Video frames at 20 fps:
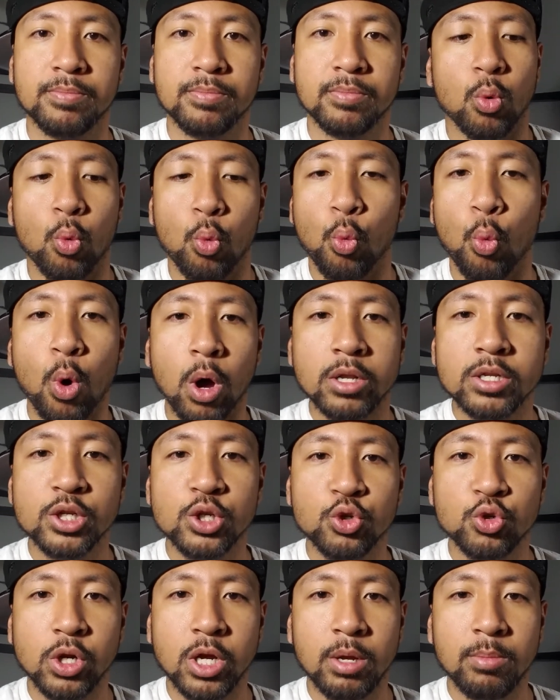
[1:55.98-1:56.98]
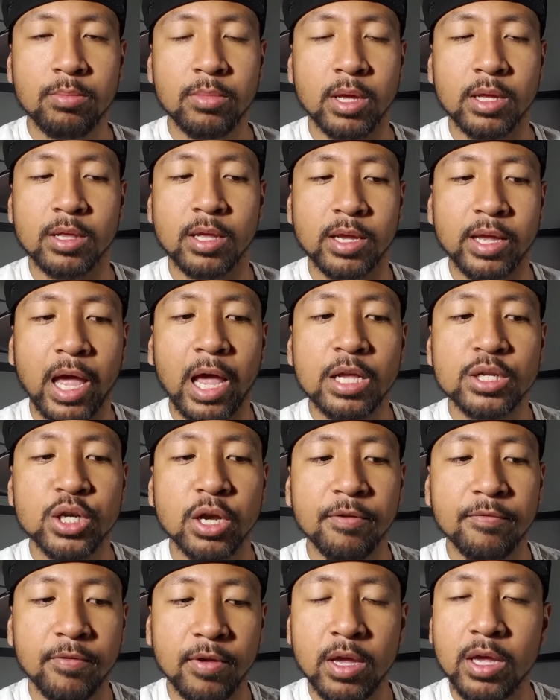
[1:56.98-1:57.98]
One stream that the
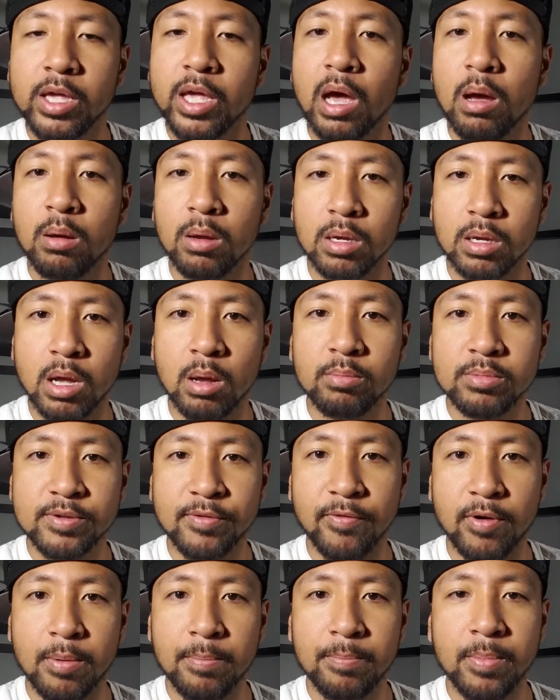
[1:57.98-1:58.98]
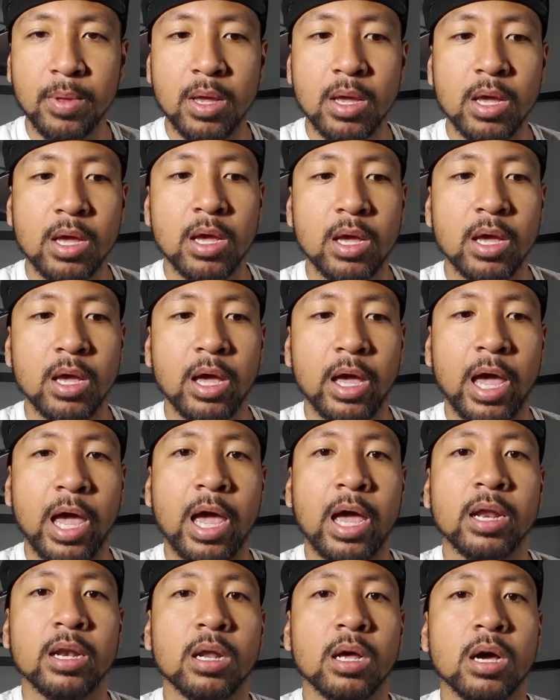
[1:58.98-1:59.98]
KJV co- comes from,
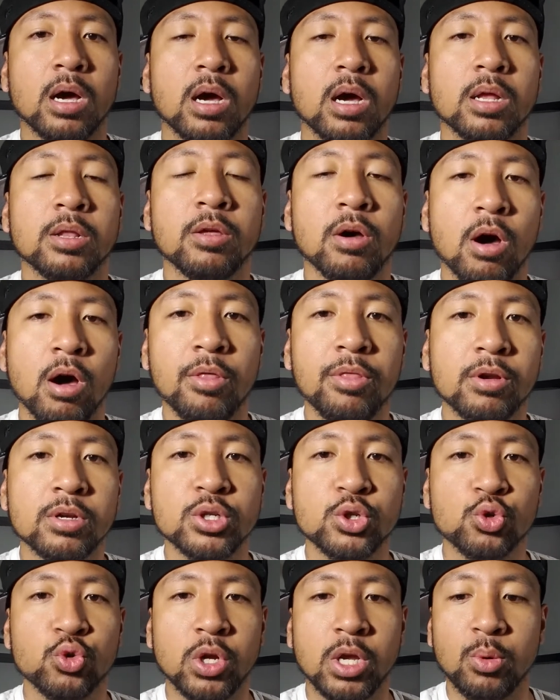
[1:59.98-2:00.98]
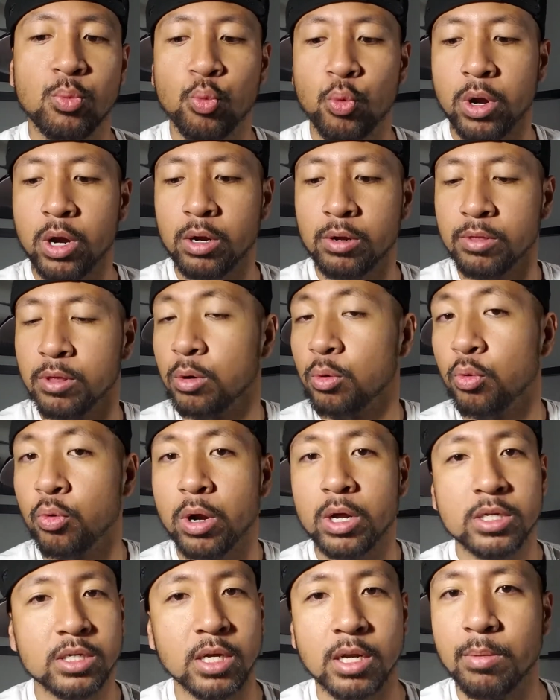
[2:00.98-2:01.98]
and the other stream where the
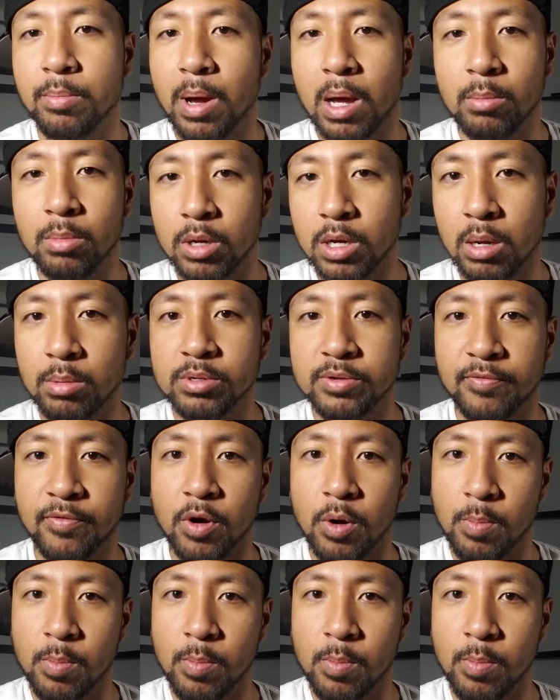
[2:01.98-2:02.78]
rest of the Bible comes from.